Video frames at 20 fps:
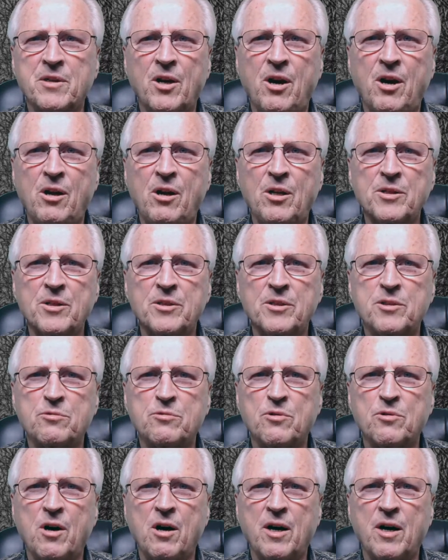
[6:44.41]
gall to
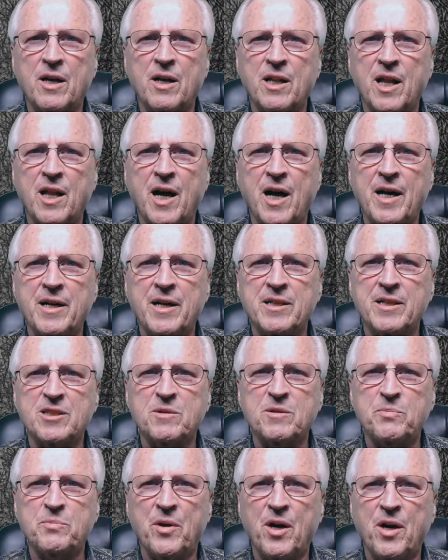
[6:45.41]
draw a line at
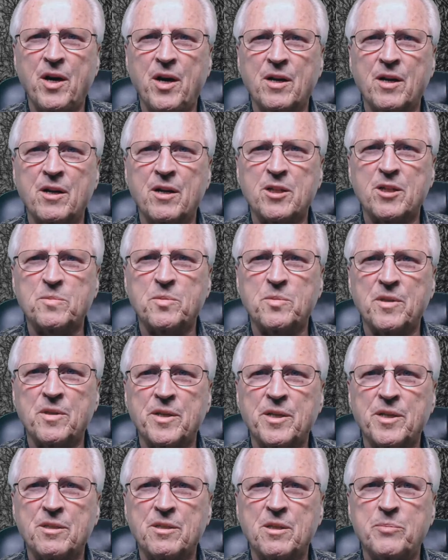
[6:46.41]
spying on his
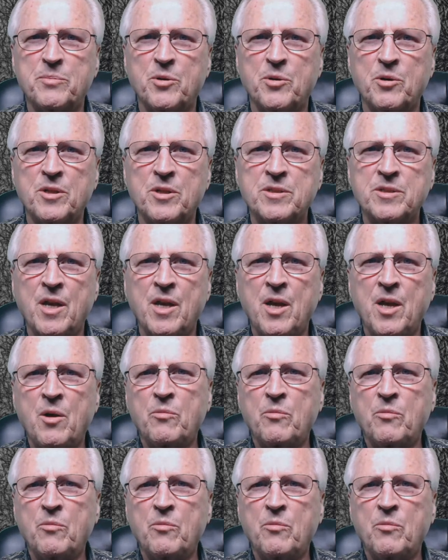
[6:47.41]
political opponents